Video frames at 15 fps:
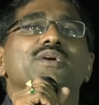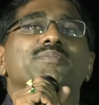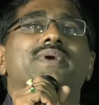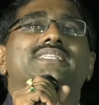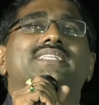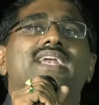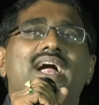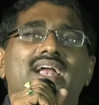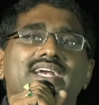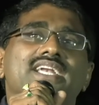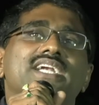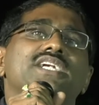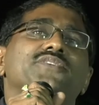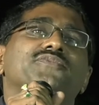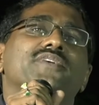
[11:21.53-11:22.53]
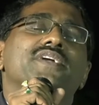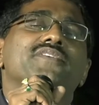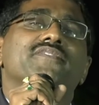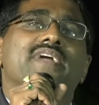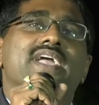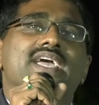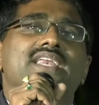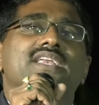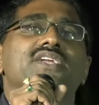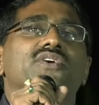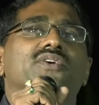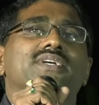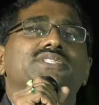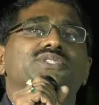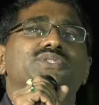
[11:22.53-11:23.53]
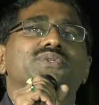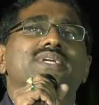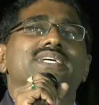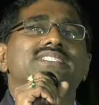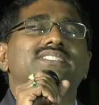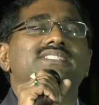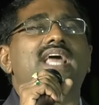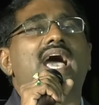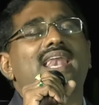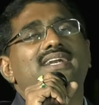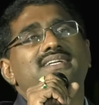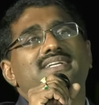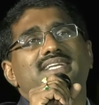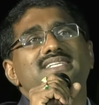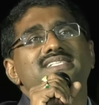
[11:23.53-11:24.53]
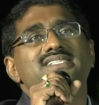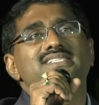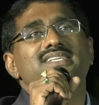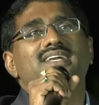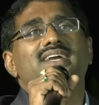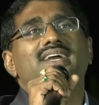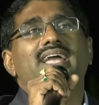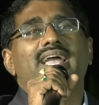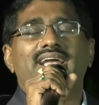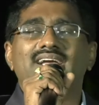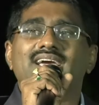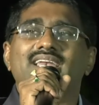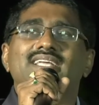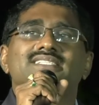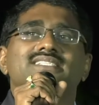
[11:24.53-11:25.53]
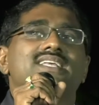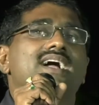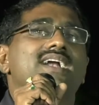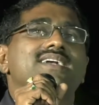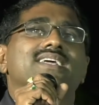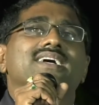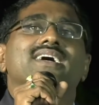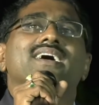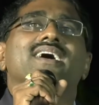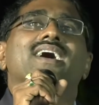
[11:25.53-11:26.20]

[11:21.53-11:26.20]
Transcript: but then identify where your students' talent is. Encourage that